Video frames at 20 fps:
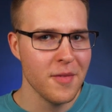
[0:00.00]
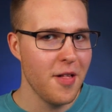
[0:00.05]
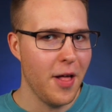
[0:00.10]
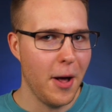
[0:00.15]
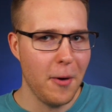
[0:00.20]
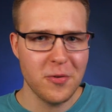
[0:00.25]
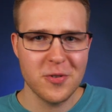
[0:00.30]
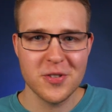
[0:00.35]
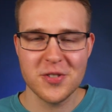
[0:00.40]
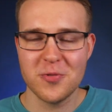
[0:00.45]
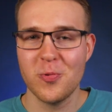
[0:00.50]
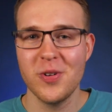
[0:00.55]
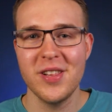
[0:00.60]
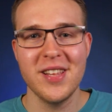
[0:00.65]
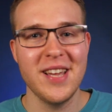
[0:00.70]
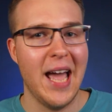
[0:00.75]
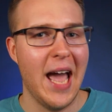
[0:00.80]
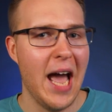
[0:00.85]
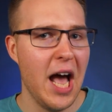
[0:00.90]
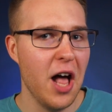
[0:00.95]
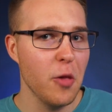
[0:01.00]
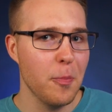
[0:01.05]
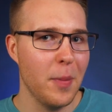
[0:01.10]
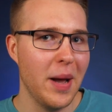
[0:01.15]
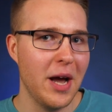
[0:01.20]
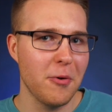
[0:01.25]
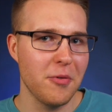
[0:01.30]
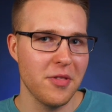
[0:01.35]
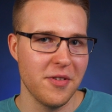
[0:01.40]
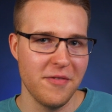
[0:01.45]
That would just really help
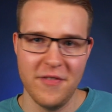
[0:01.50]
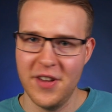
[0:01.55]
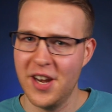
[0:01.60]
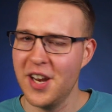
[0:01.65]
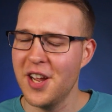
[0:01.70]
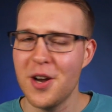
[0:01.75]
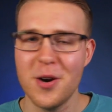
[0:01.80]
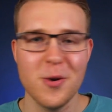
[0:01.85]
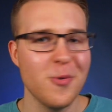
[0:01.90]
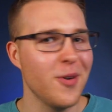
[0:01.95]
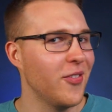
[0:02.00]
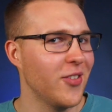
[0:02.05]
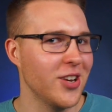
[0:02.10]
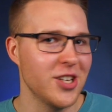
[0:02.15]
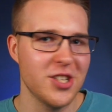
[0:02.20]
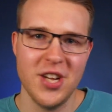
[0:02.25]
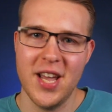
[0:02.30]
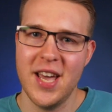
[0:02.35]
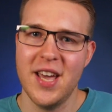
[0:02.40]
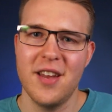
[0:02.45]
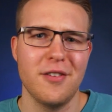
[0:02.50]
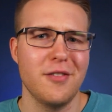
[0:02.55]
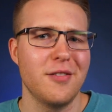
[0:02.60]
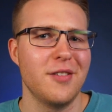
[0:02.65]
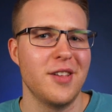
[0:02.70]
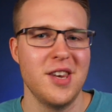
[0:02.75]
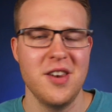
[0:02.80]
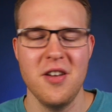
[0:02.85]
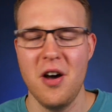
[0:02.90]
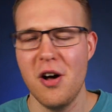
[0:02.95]
out the video and the channel
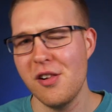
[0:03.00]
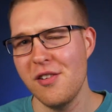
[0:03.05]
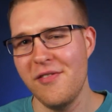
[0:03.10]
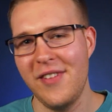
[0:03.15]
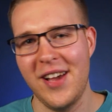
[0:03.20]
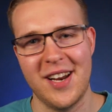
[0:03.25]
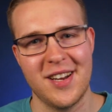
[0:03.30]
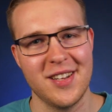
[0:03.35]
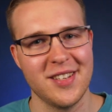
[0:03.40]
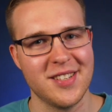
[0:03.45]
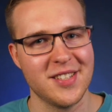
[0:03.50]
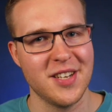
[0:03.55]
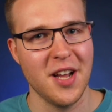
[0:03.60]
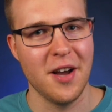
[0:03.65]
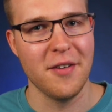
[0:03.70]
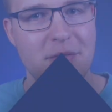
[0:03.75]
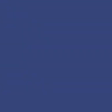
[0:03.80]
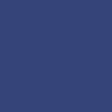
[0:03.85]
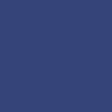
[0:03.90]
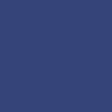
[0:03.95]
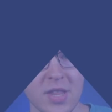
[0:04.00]
and all of that good stuff.